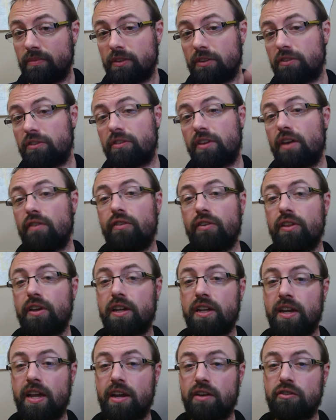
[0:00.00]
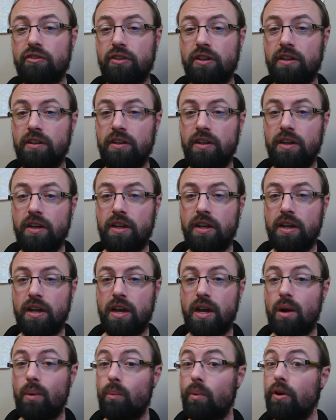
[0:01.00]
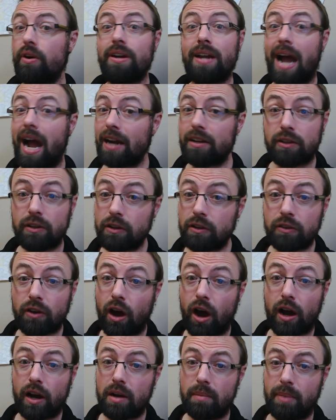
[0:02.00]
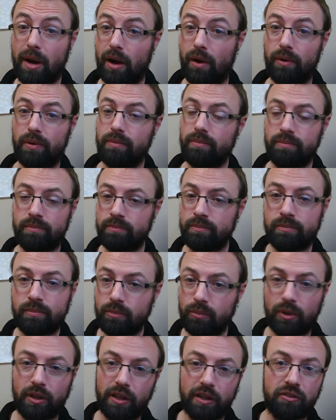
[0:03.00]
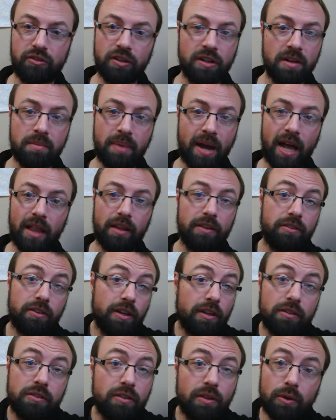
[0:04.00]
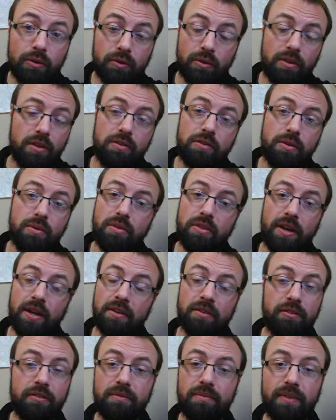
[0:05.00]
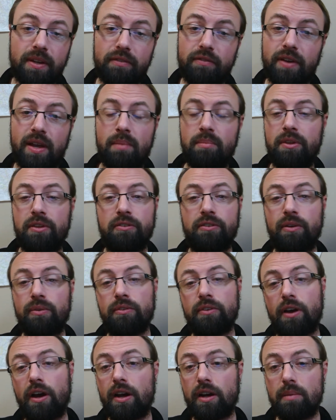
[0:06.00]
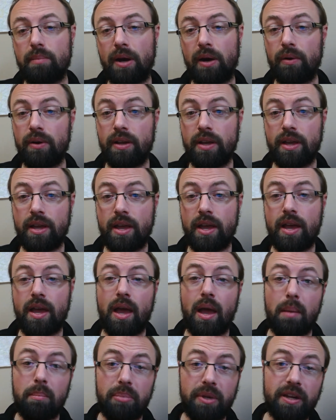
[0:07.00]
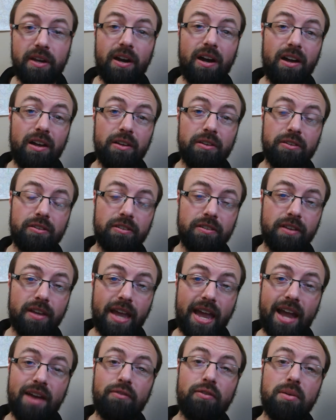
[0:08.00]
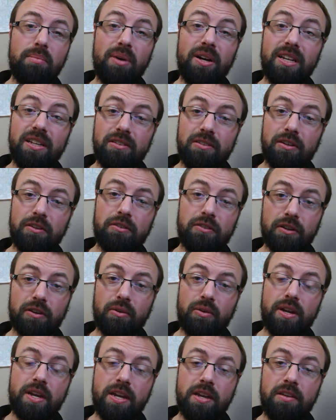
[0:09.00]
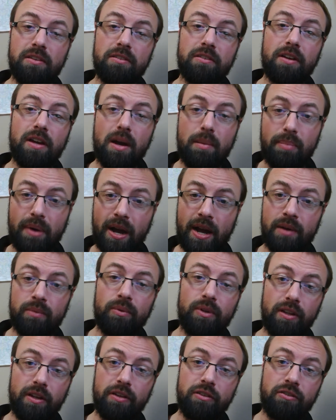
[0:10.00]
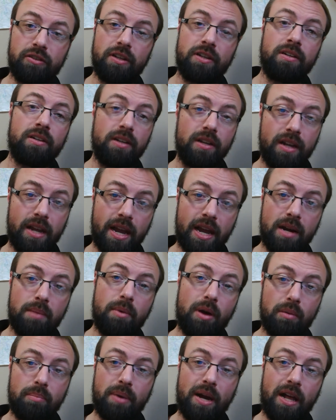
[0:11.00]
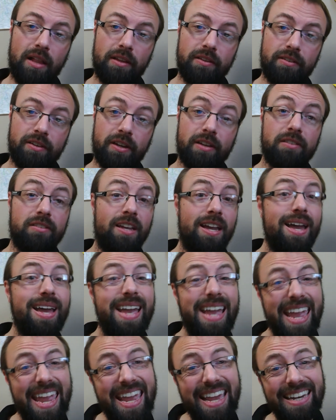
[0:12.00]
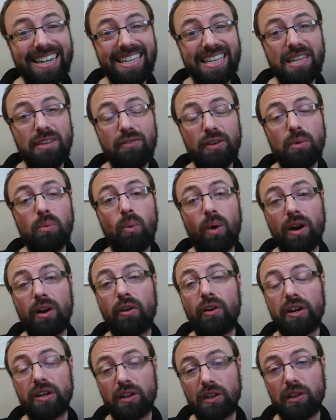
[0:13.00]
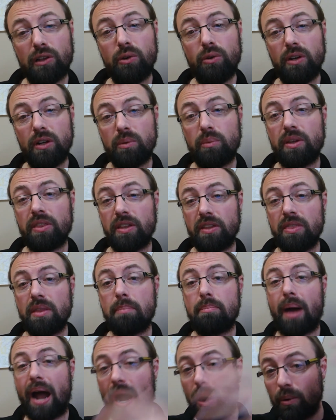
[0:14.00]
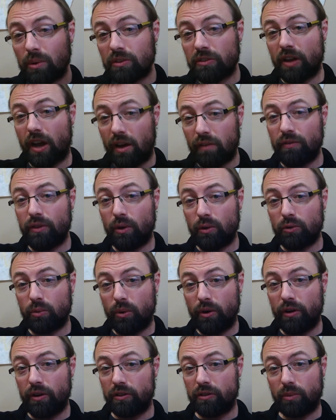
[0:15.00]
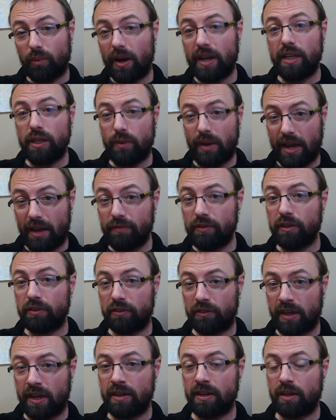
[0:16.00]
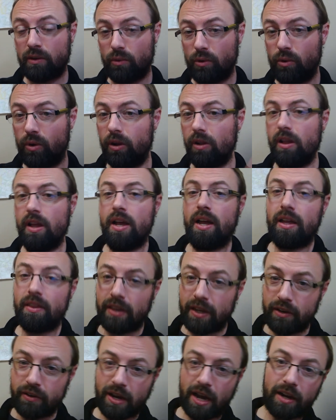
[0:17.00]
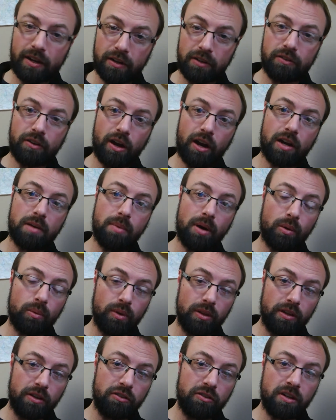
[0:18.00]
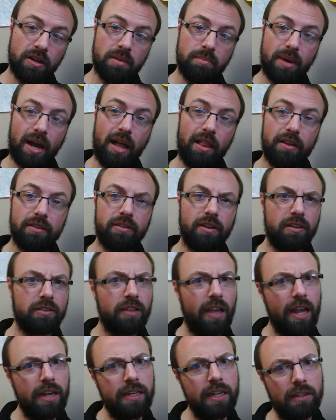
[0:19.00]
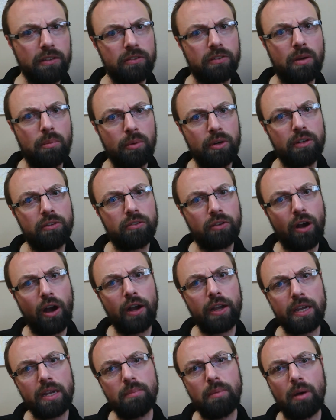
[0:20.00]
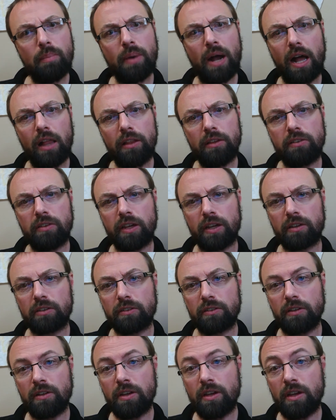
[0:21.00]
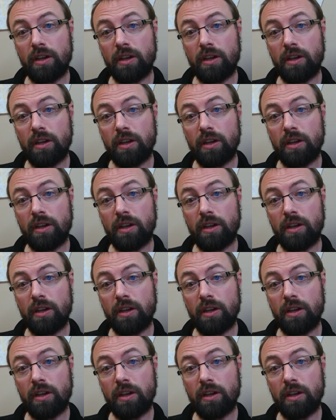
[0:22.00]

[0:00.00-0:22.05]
sever the connection. We're not going to talk about religion and politics. Those are the two things that families don't talk about, because everybody disagrees upon religion and about politics and even what are included within the bounds of those words, right? You have this standing rule that you're not going to talk about religion and politics, and yet someone is talking about politics